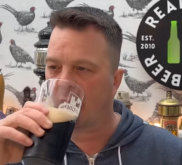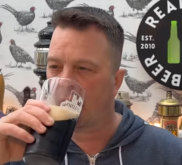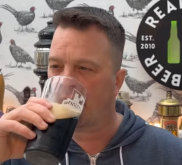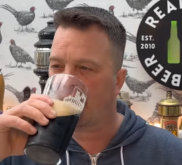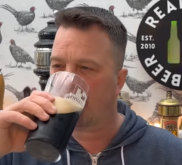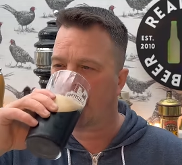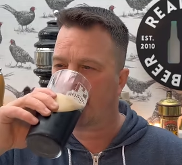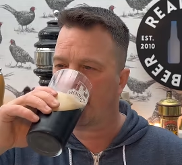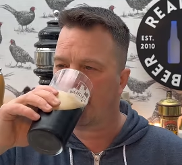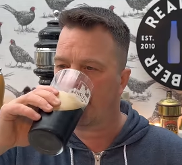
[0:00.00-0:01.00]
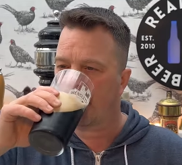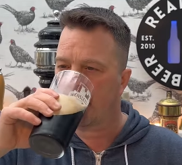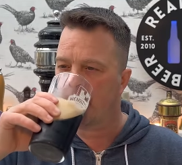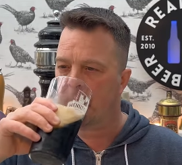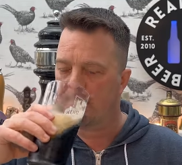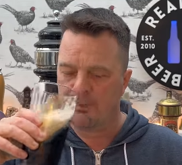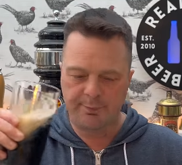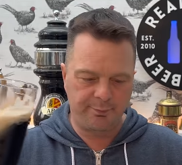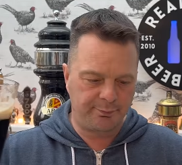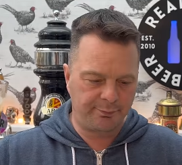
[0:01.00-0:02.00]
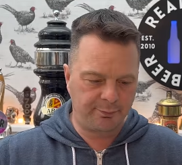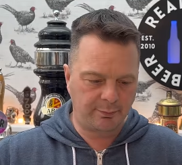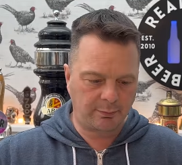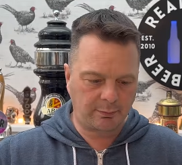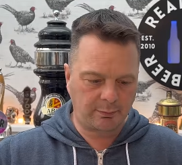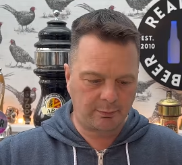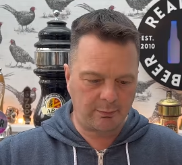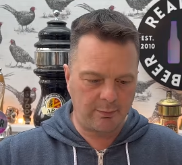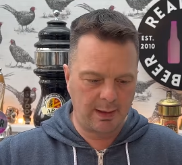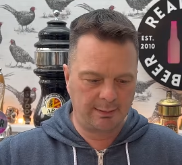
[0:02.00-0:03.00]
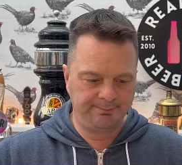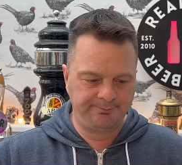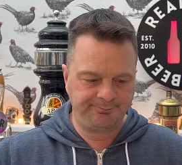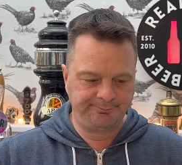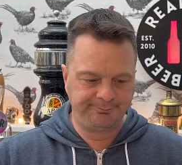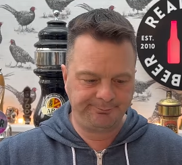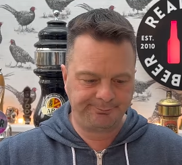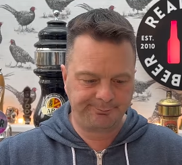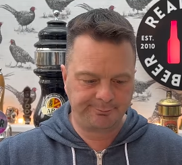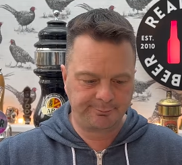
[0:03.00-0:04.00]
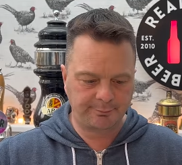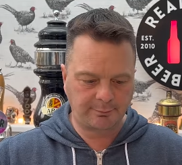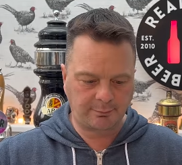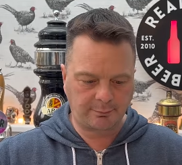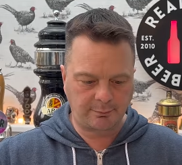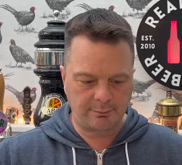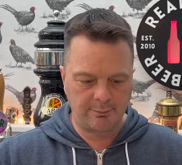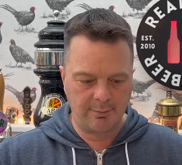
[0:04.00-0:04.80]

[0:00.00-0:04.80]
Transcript: (silence)